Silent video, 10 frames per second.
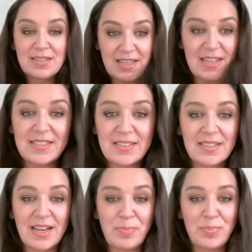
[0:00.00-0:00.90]
yes,
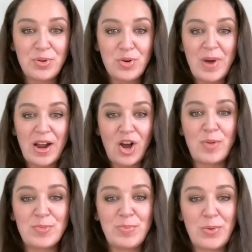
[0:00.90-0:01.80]
and I pull my
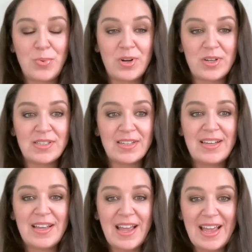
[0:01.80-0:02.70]
arms backward,
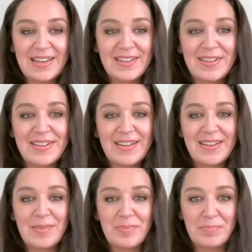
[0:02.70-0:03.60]
and
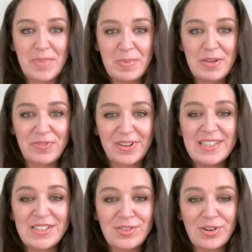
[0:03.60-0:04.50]
maybe a funny
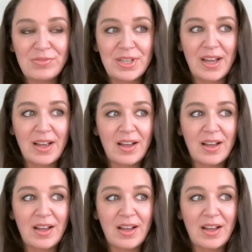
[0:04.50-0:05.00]
story.